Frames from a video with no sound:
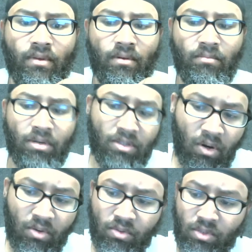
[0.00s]
But
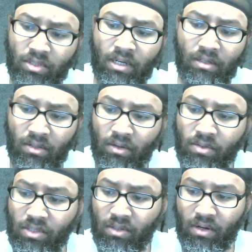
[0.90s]
those
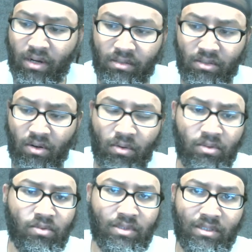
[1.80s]
of y'all that's going
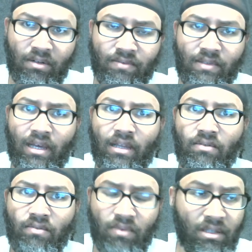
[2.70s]
through stuff that
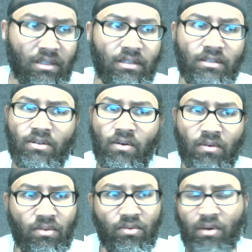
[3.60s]
really is
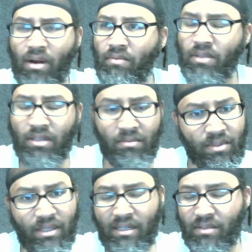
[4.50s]
going through, I really
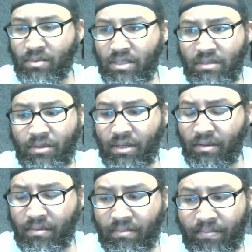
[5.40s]
empathize with you, man.
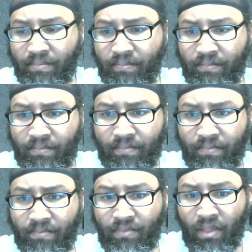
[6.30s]

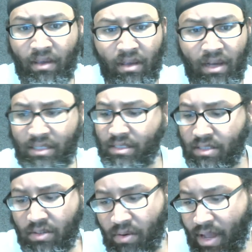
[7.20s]
I
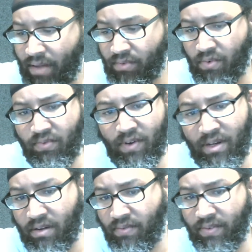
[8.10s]
just don't have no
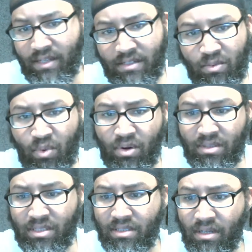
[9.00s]
funny or fancy
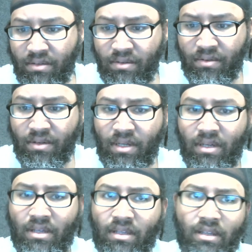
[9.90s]
words to tell you
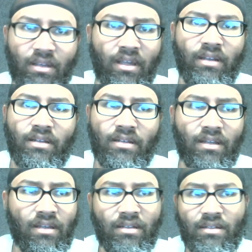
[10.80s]

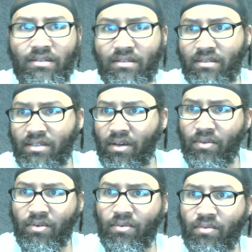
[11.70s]
and tell
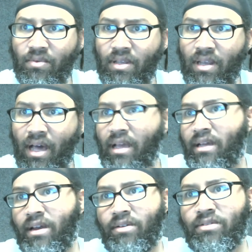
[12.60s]
you, and I
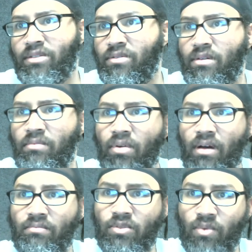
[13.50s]
guarantee you your
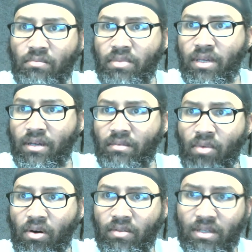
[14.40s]
problems won't be here
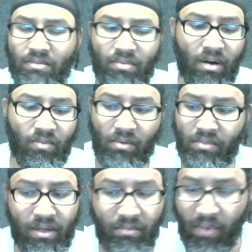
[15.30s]
tomorrow. This problem won't
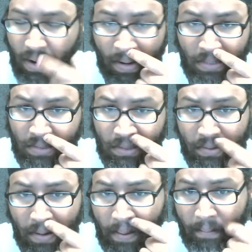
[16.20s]
be here tomorrow. I can't tell you that.